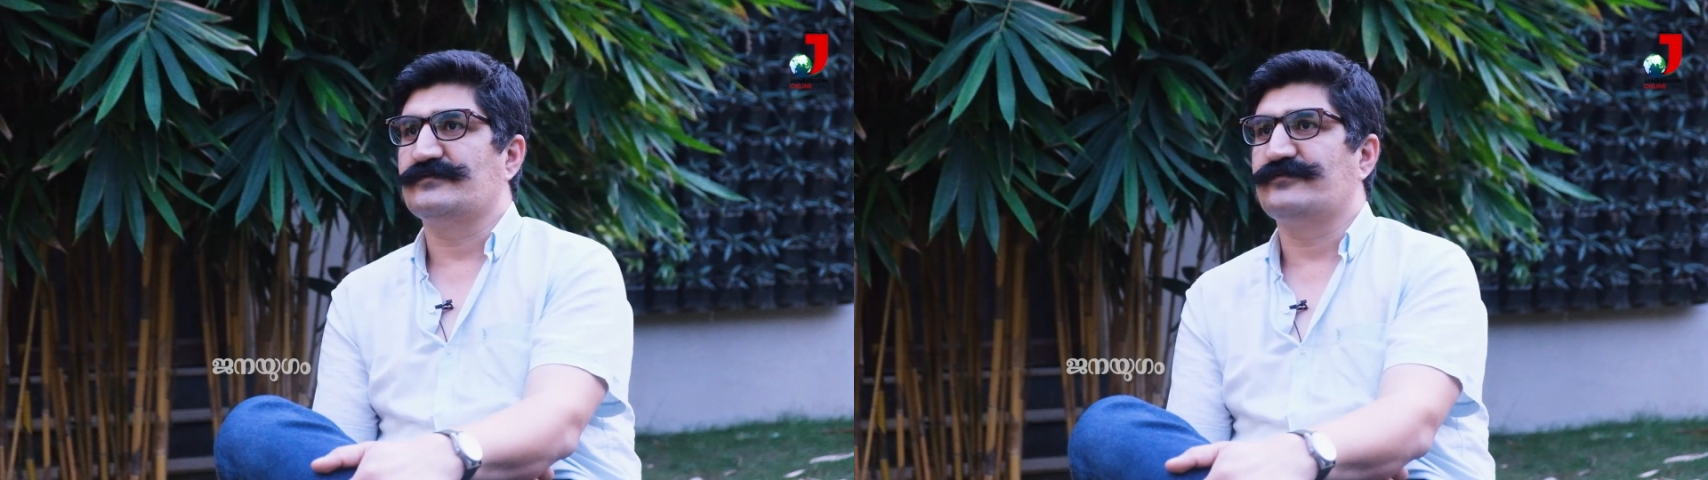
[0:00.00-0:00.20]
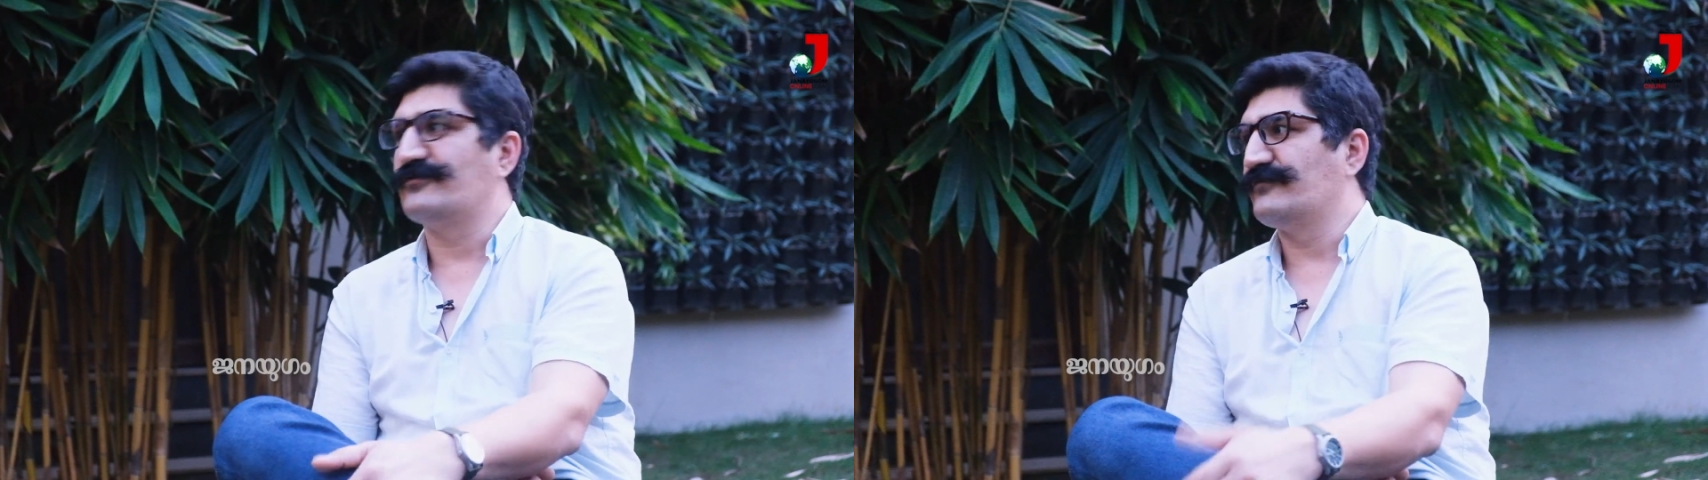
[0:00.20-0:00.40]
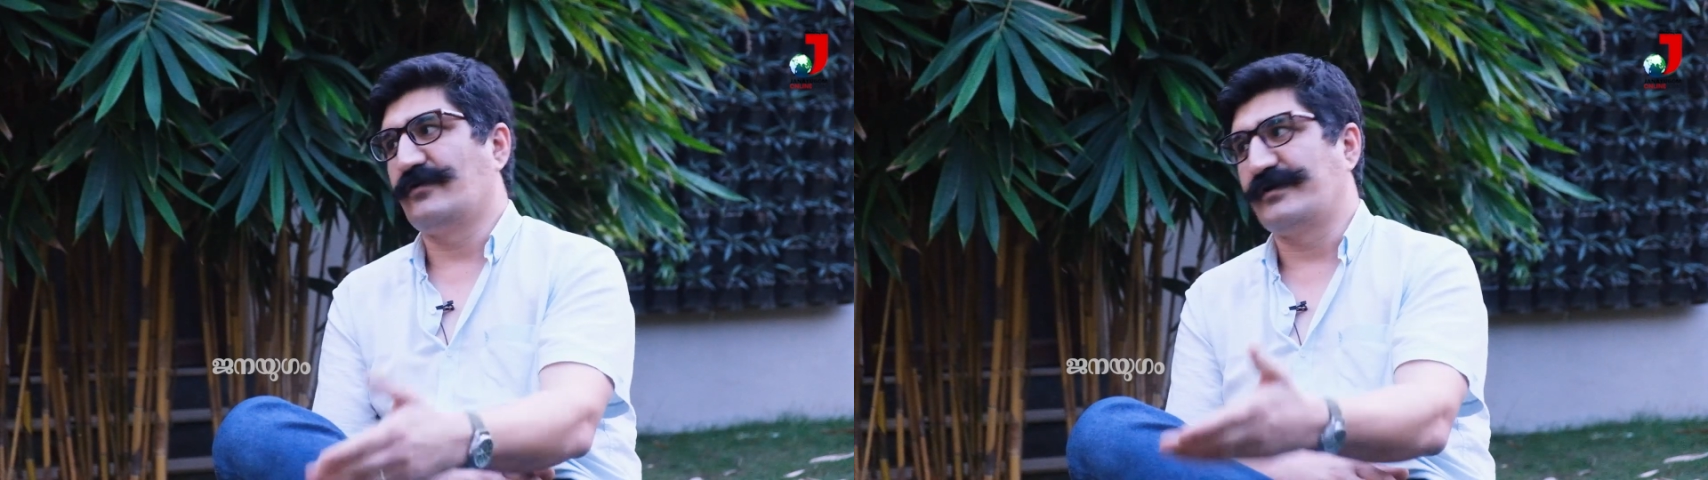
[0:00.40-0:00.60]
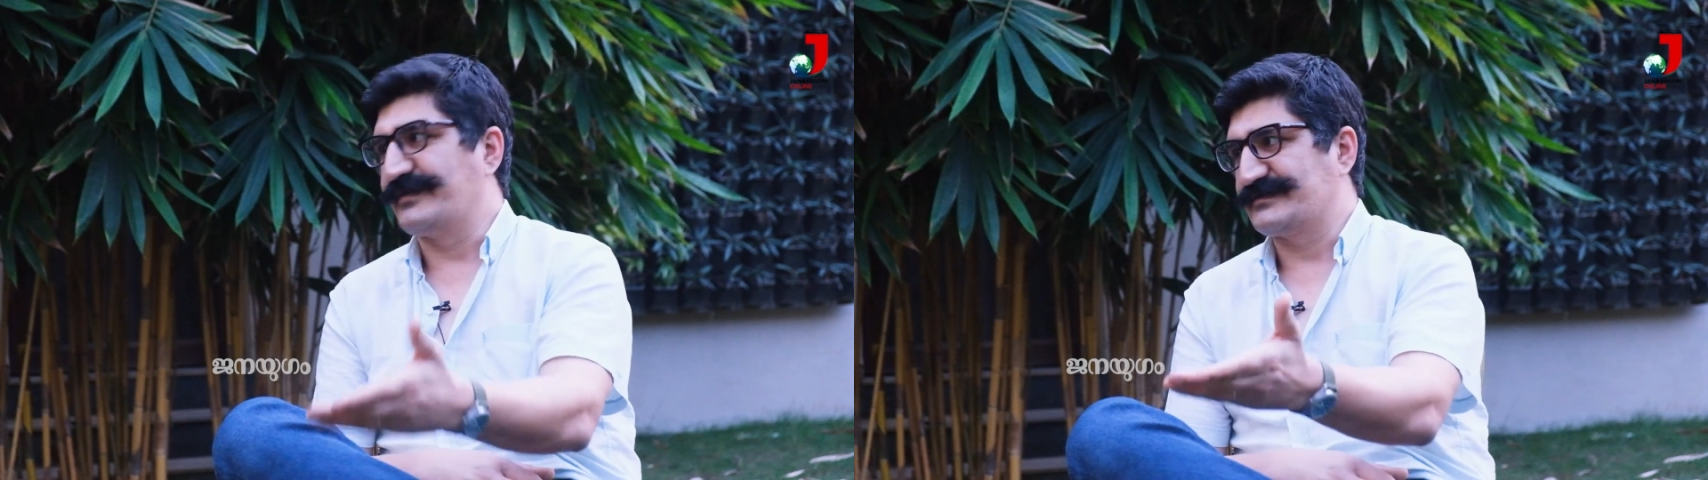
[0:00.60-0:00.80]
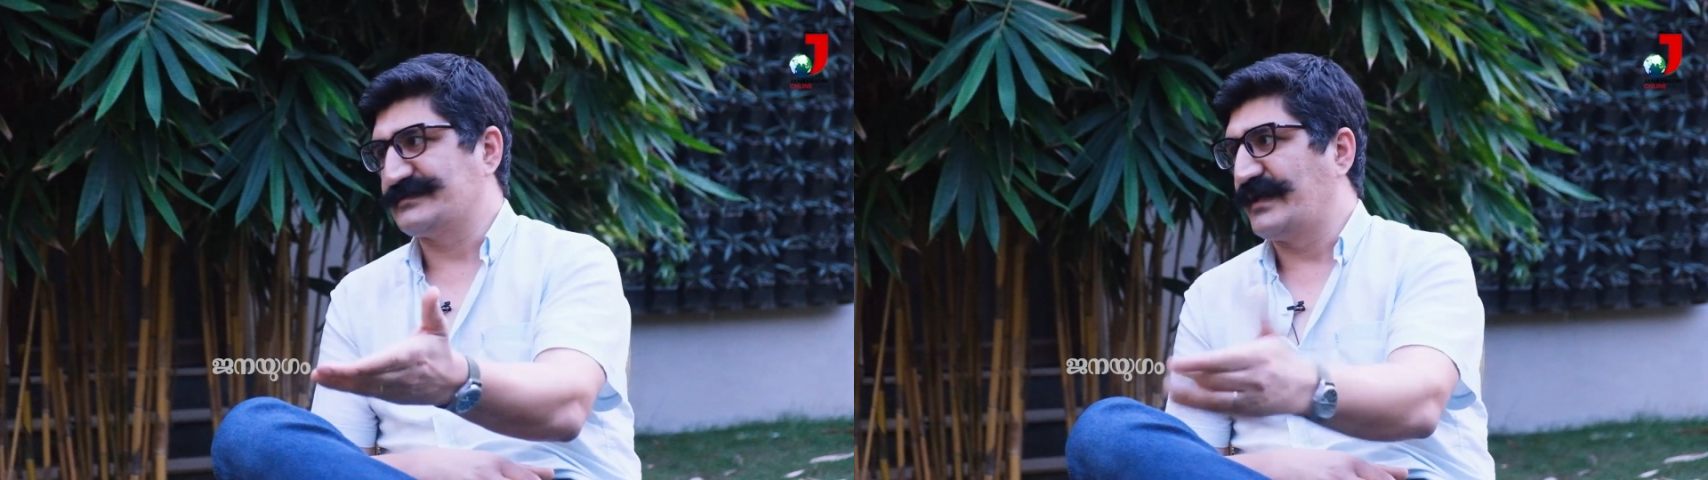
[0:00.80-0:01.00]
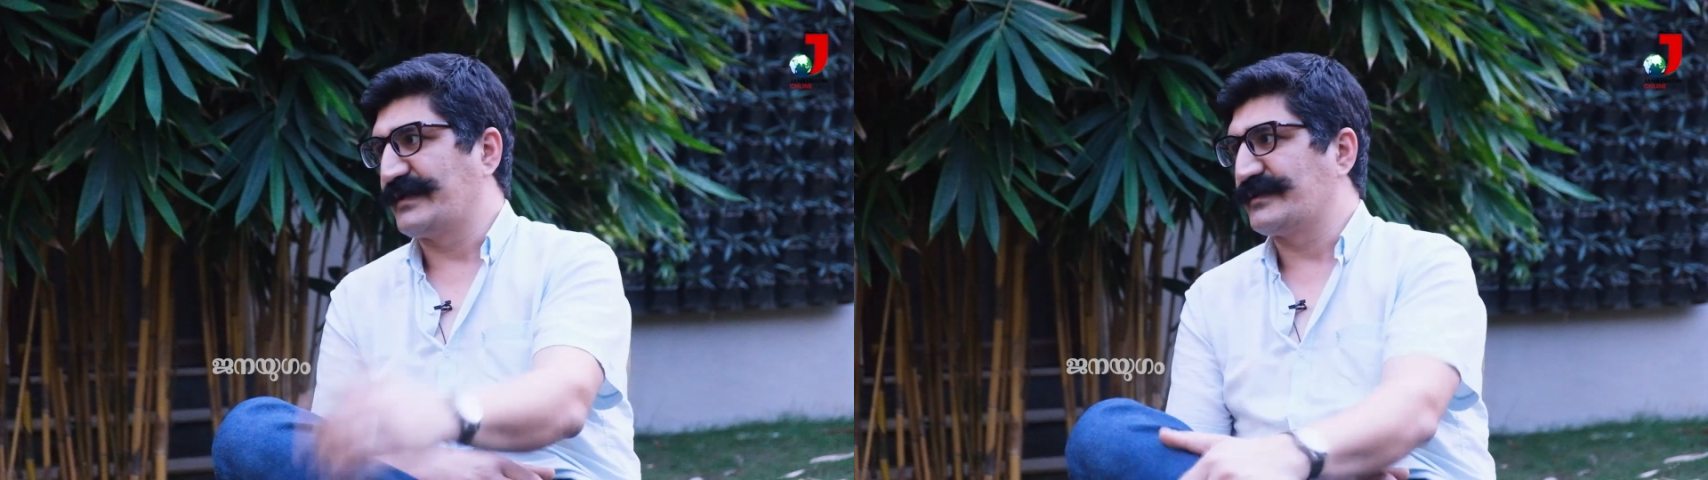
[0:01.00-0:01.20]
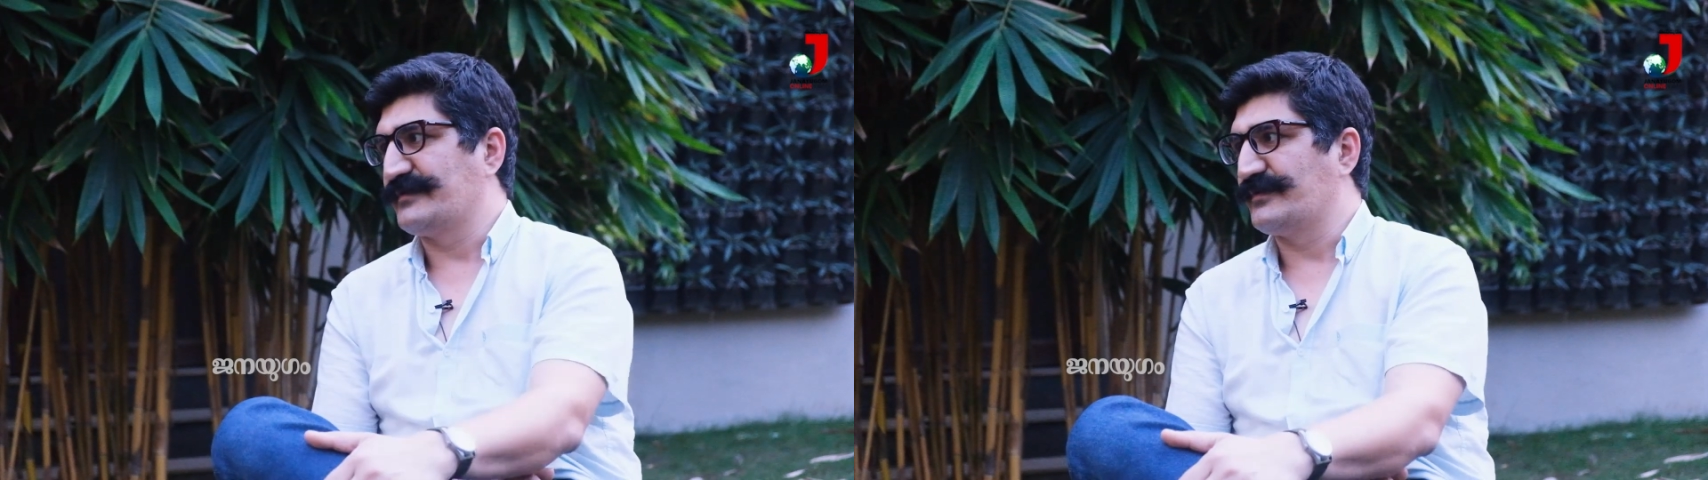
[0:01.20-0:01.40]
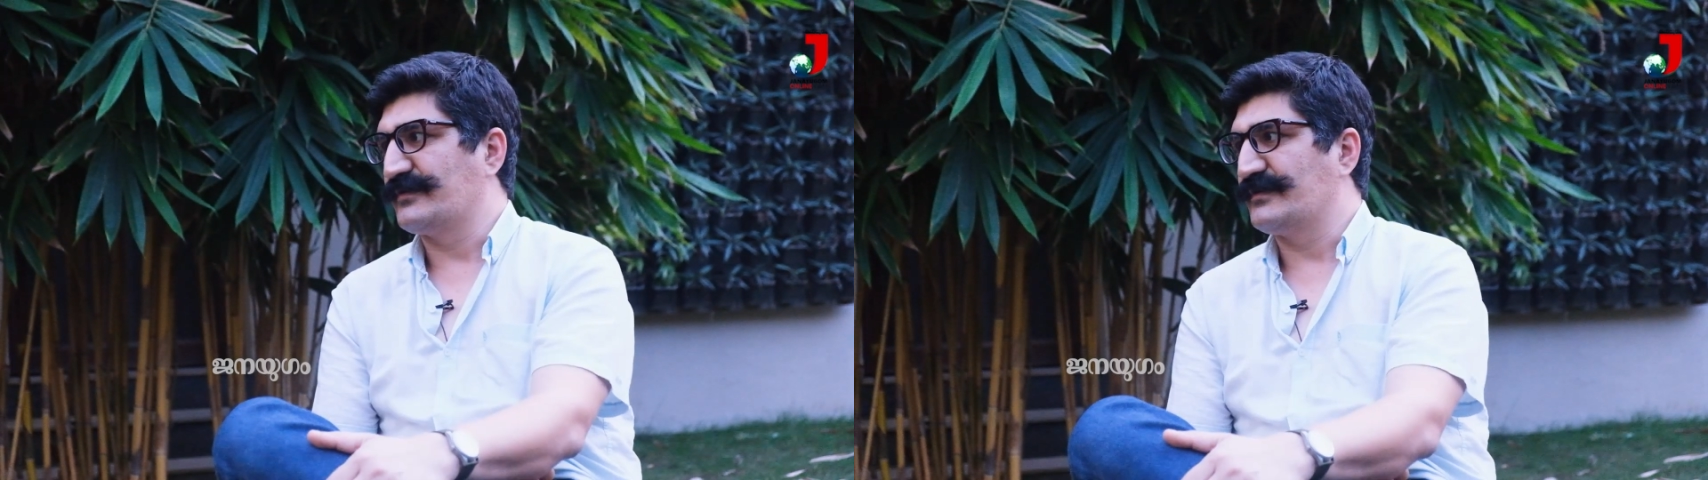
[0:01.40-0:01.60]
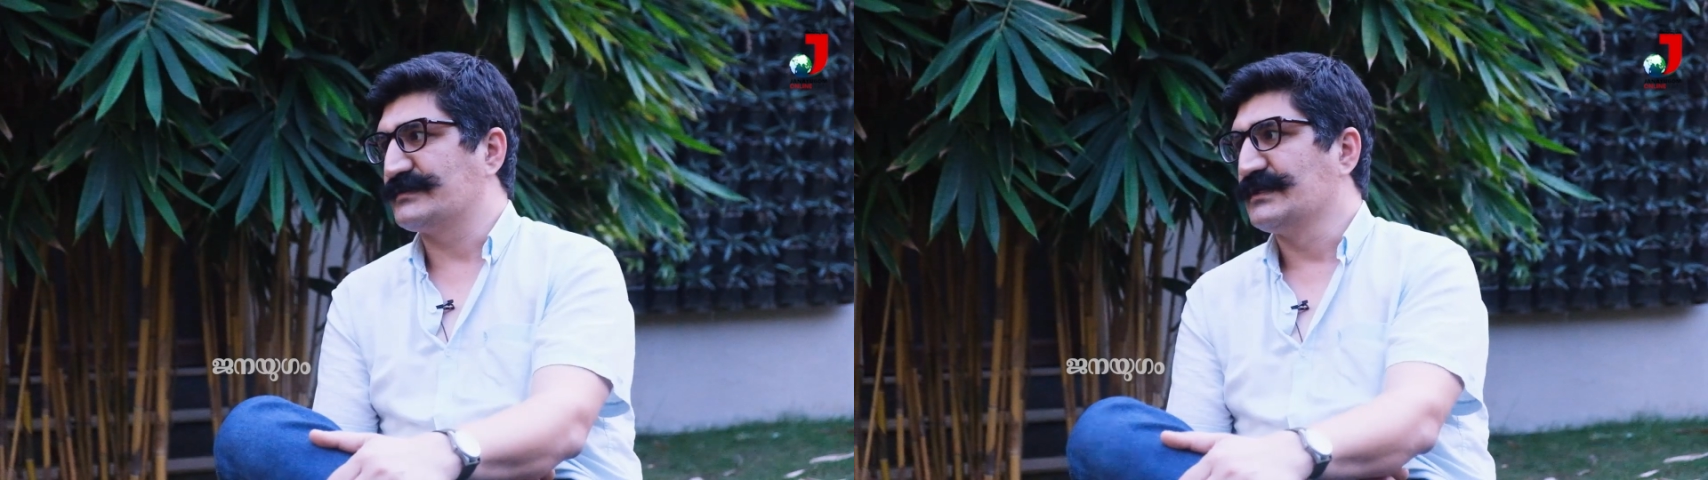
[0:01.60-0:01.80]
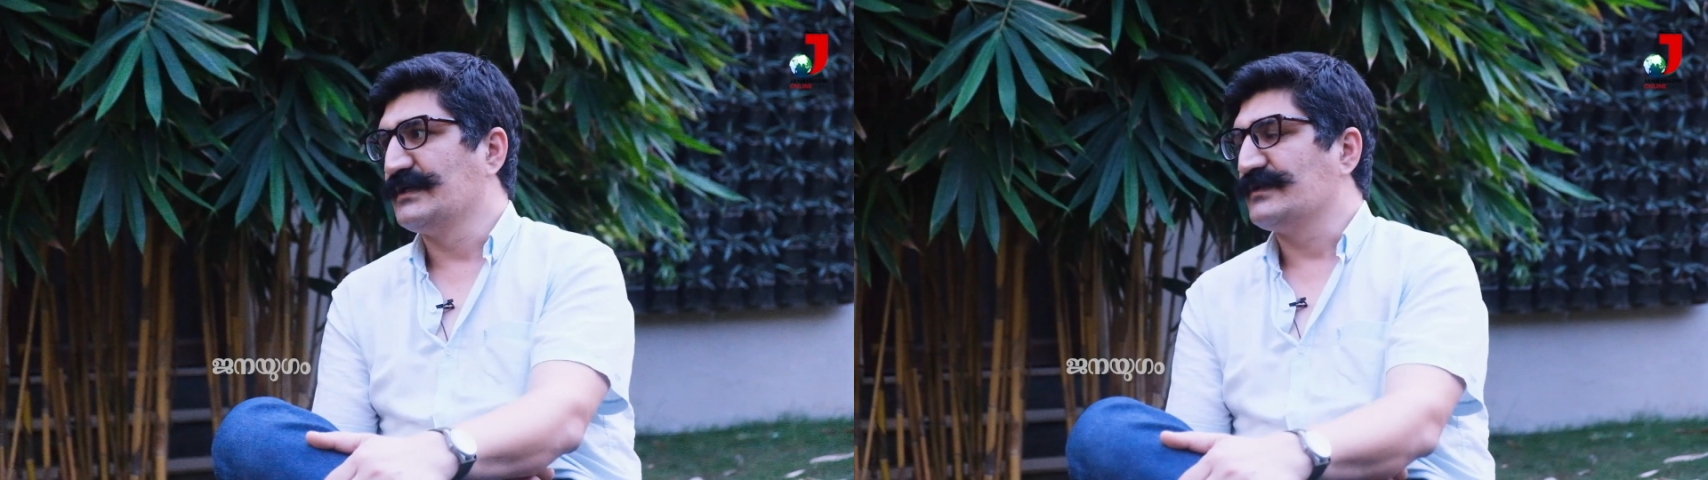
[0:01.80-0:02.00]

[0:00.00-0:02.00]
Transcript: war exactly, because